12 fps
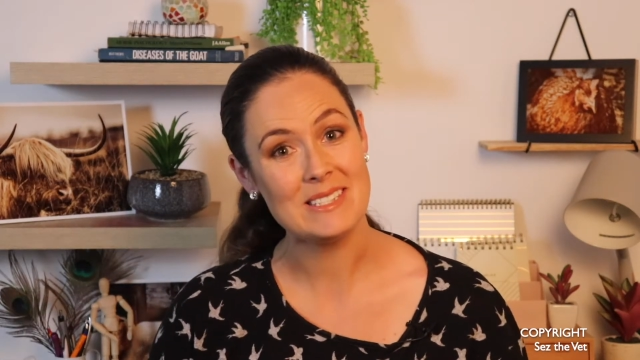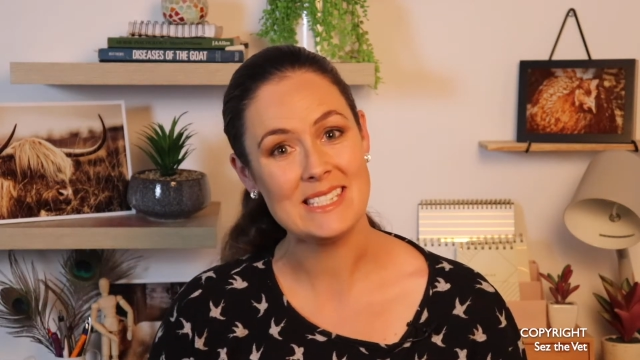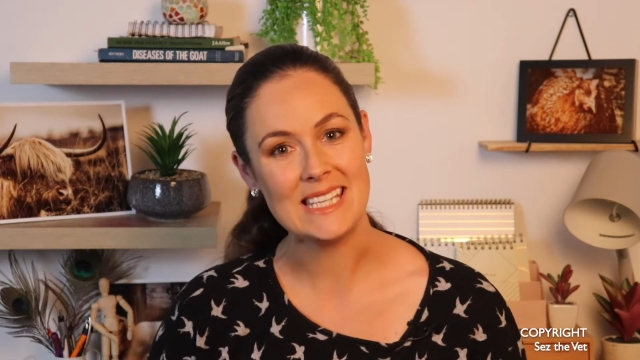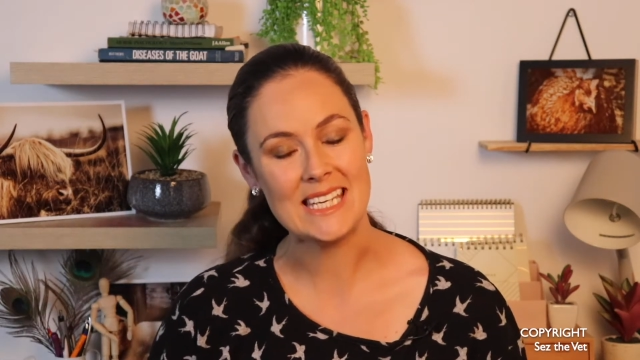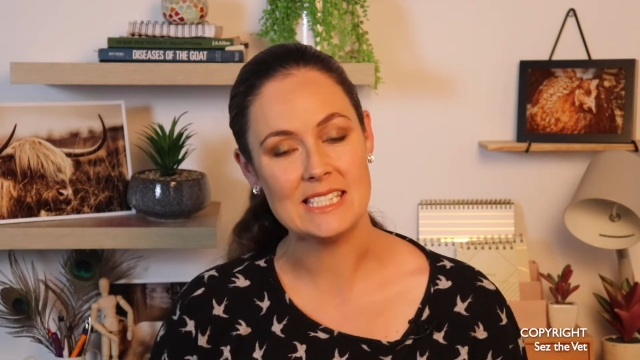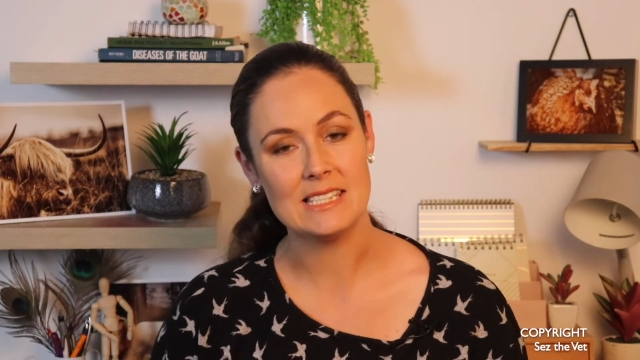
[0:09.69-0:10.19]

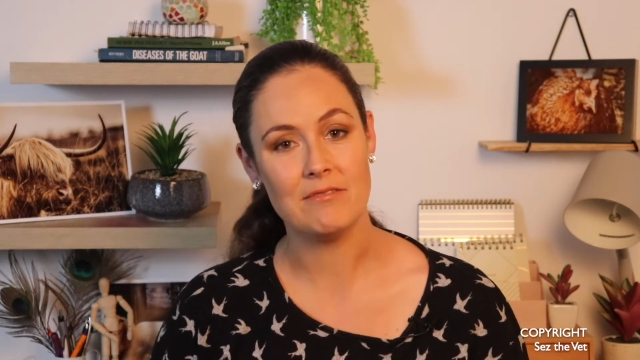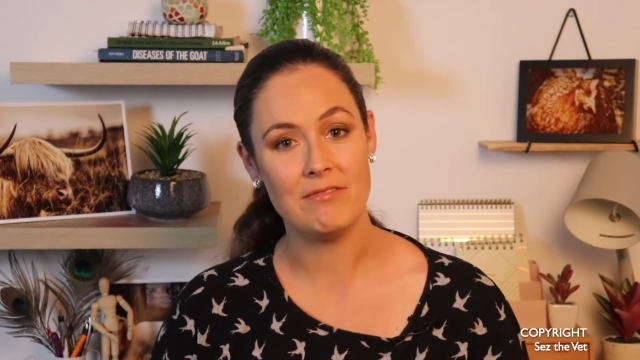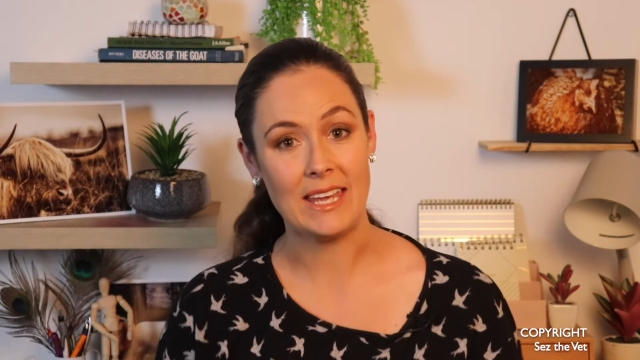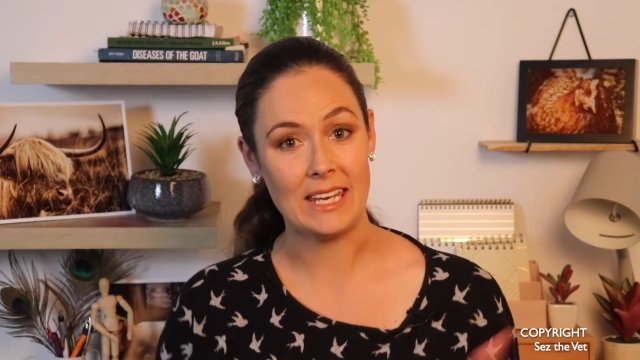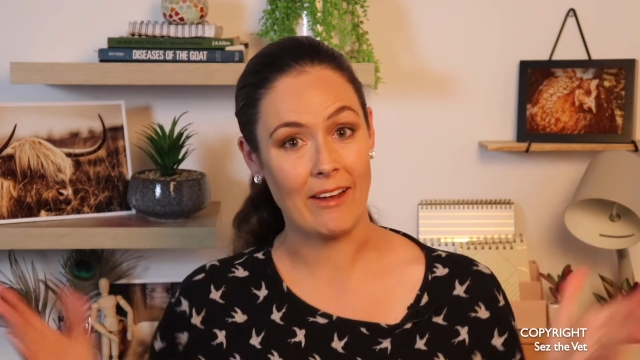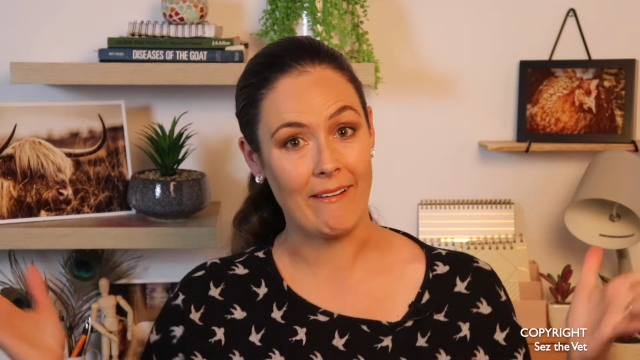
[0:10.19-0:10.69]
Sez the
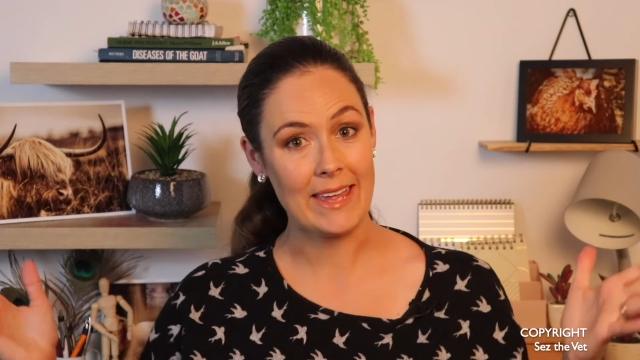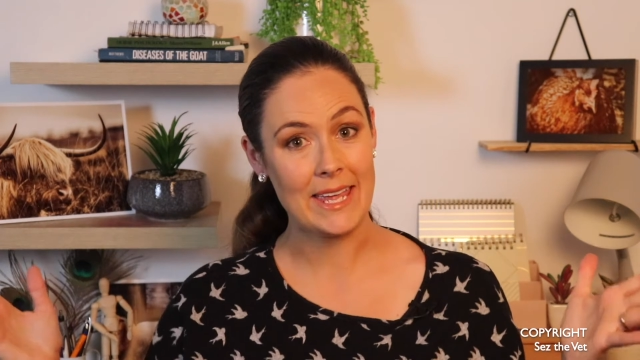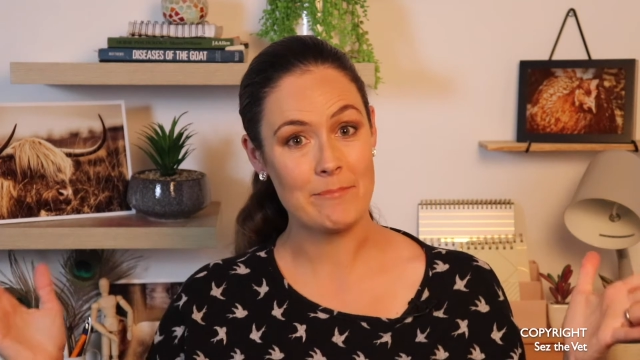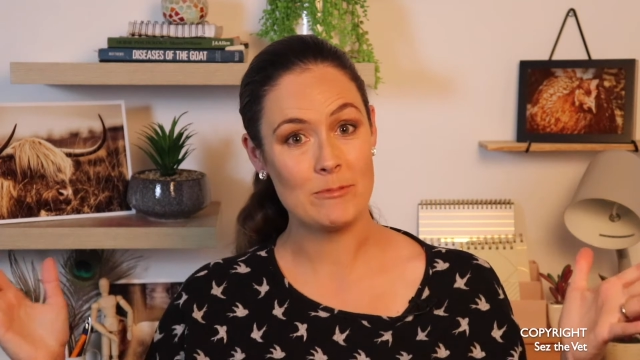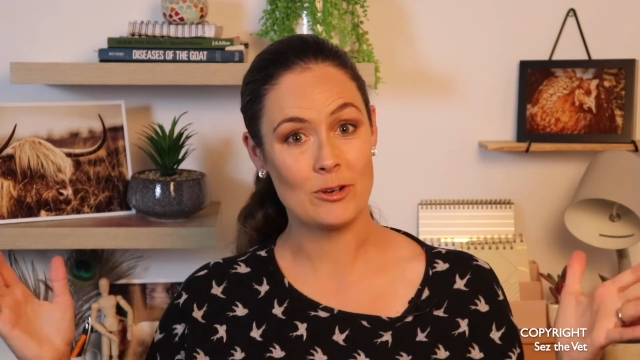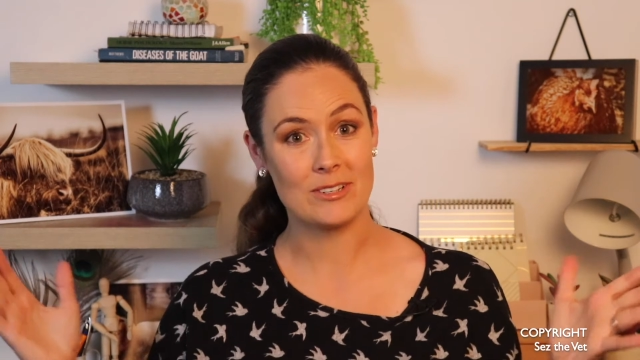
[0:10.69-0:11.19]
Vet. I
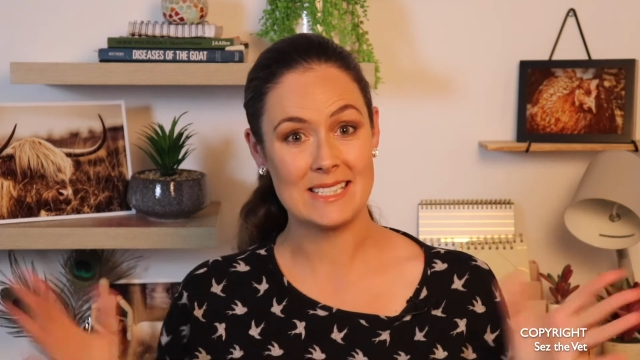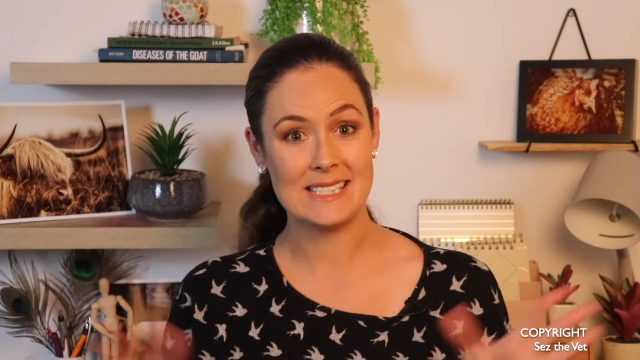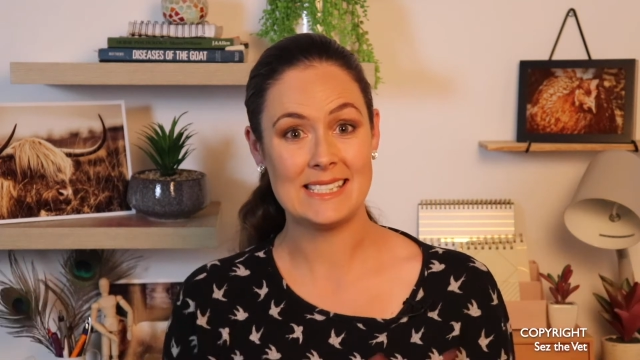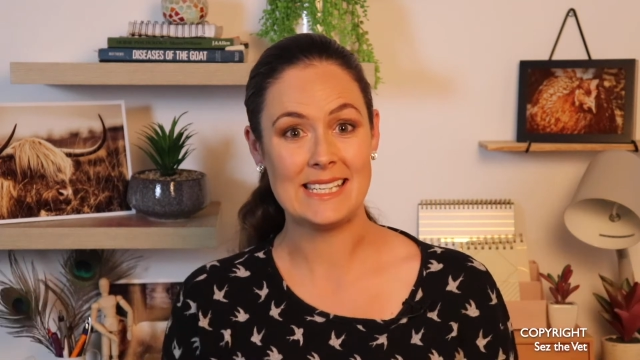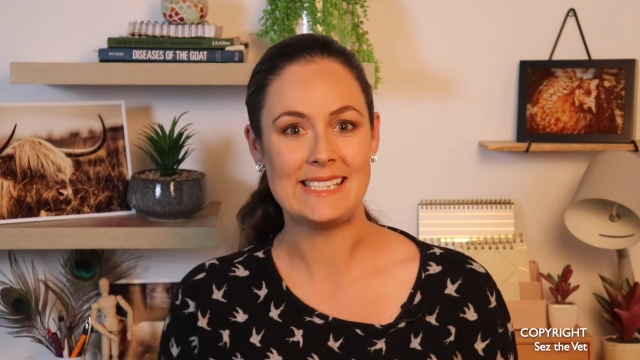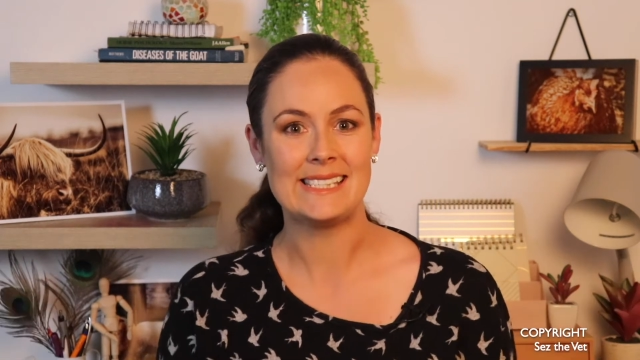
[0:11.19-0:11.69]
am Dr.
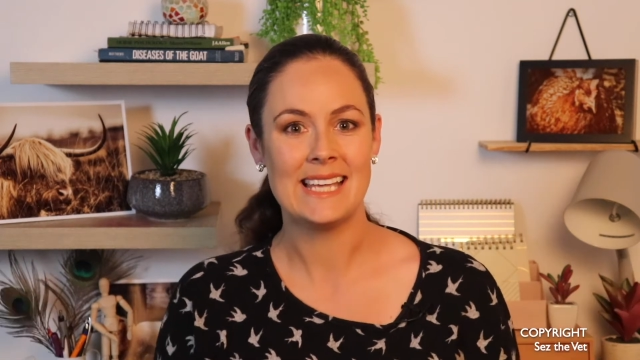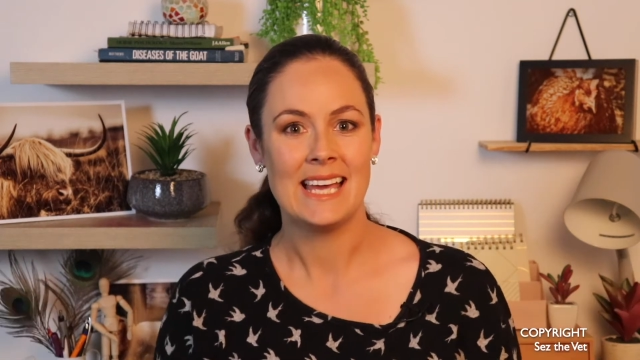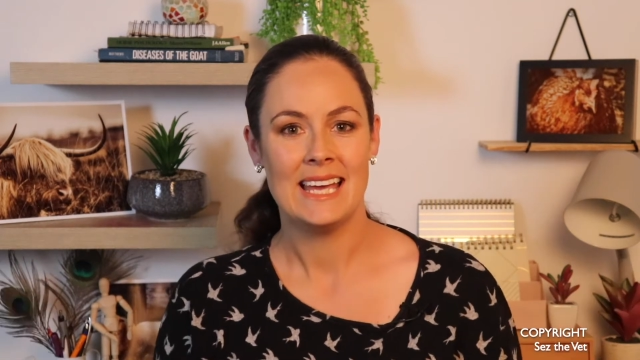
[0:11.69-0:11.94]
Sez.